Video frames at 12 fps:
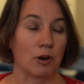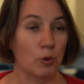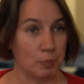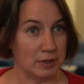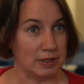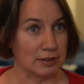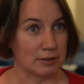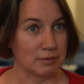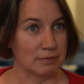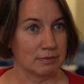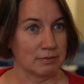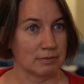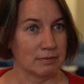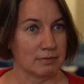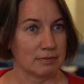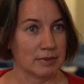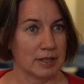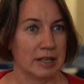opinion.
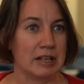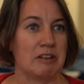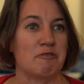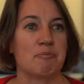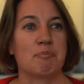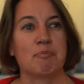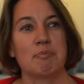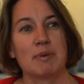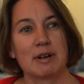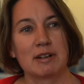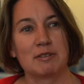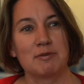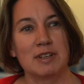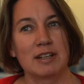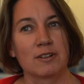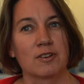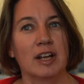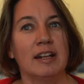But we
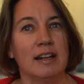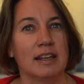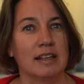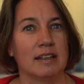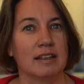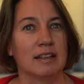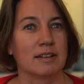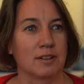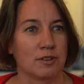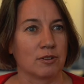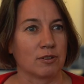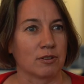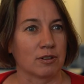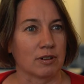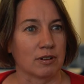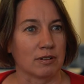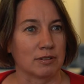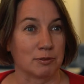greatly
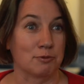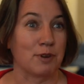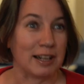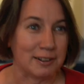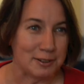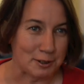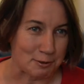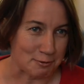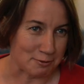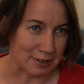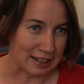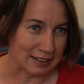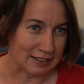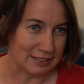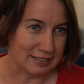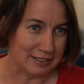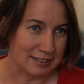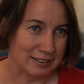ignore the well-known
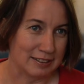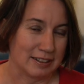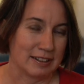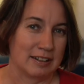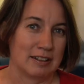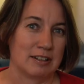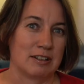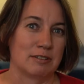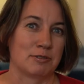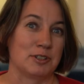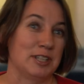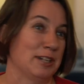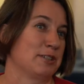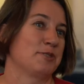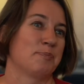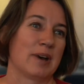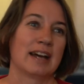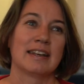fact for years
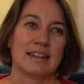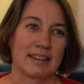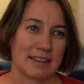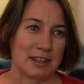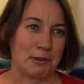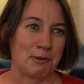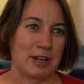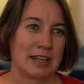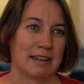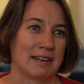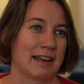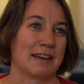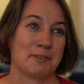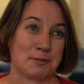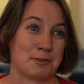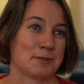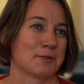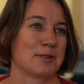back in theory and
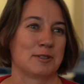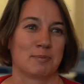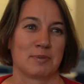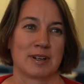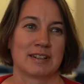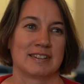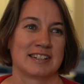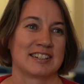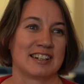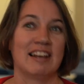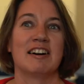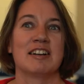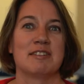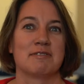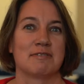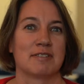also in the practice life